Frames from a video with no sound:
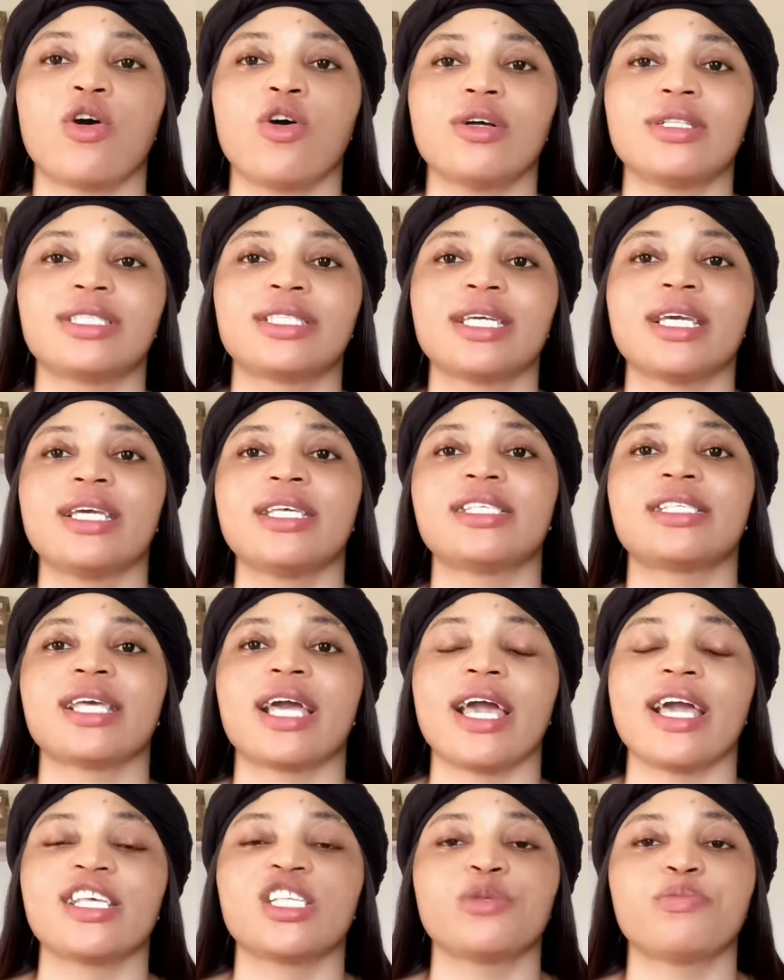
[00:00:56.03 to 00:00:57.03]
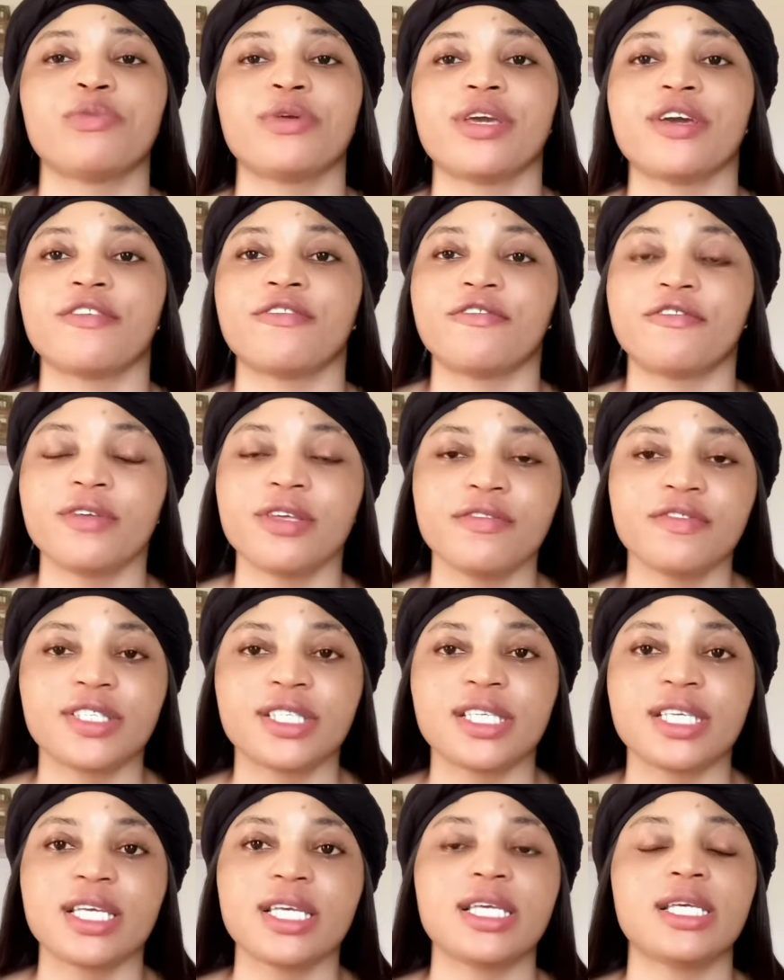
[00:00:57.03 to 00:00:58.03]
contains SPF
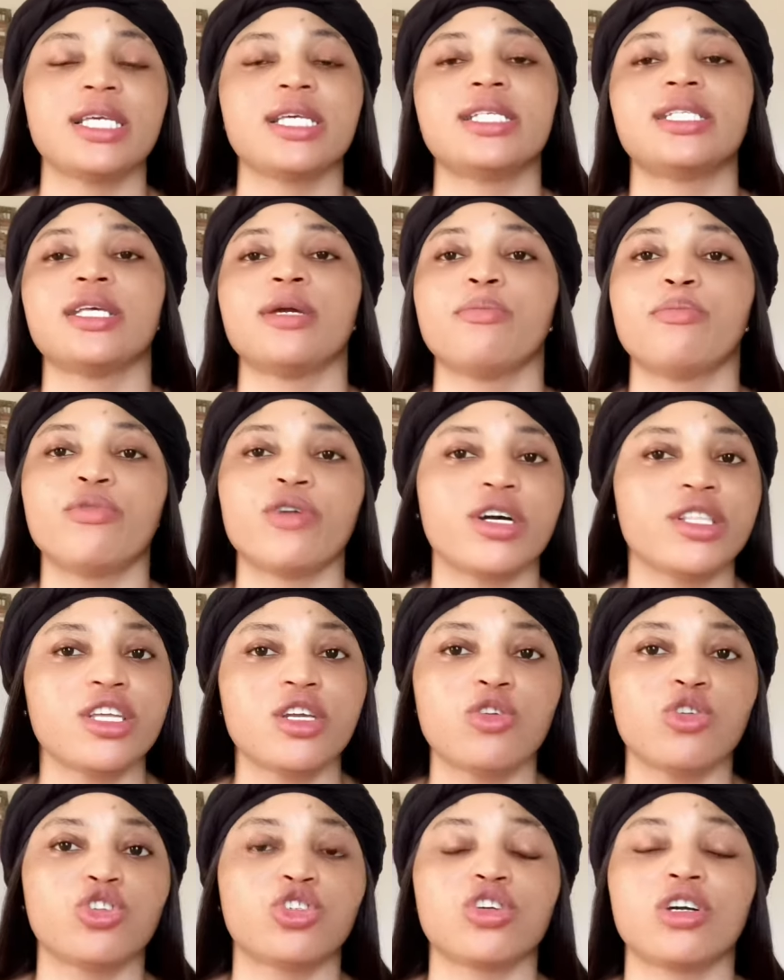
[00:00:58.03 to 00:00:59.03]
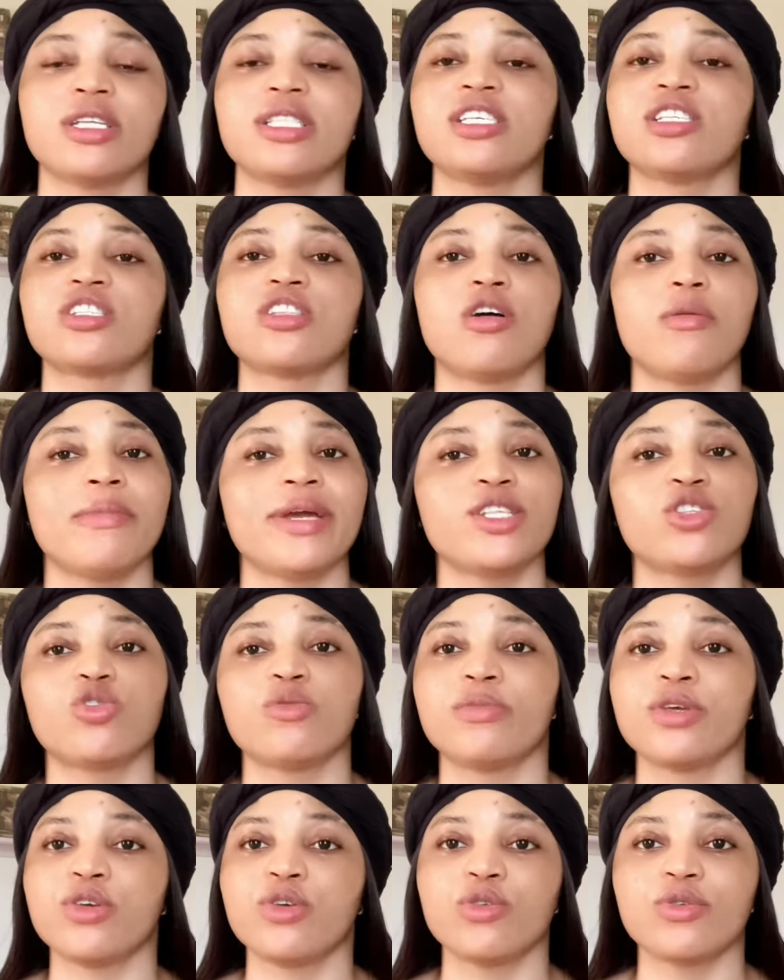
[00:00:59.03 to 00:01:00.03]
50 is a body lotion. It's not meant to
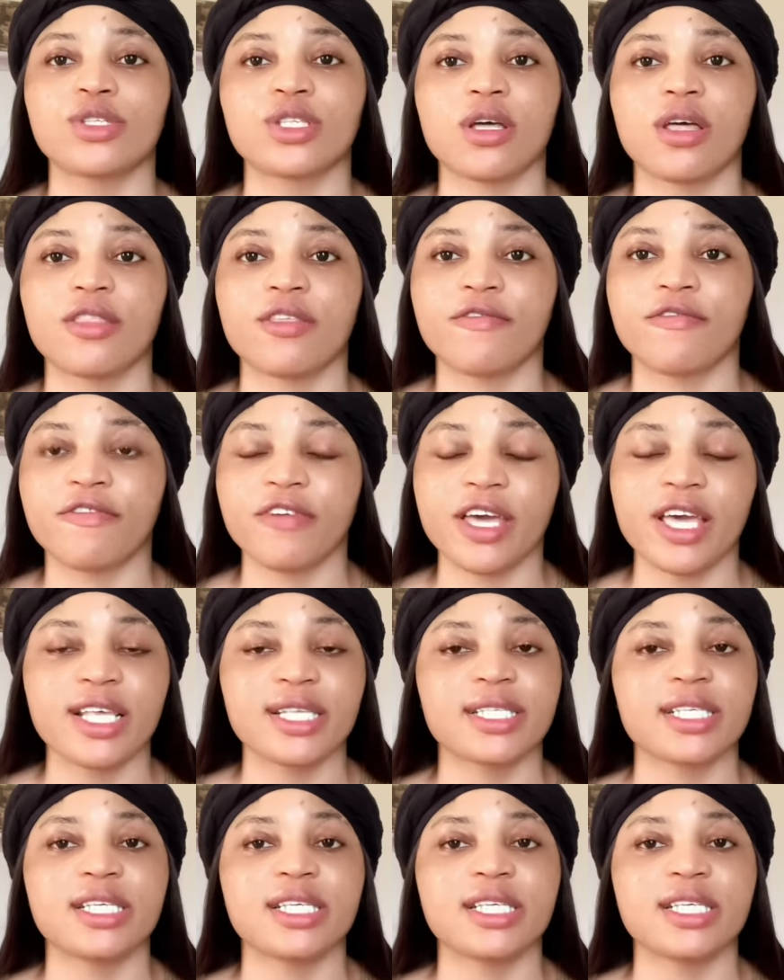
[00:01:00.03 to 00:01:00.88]
be used on the face.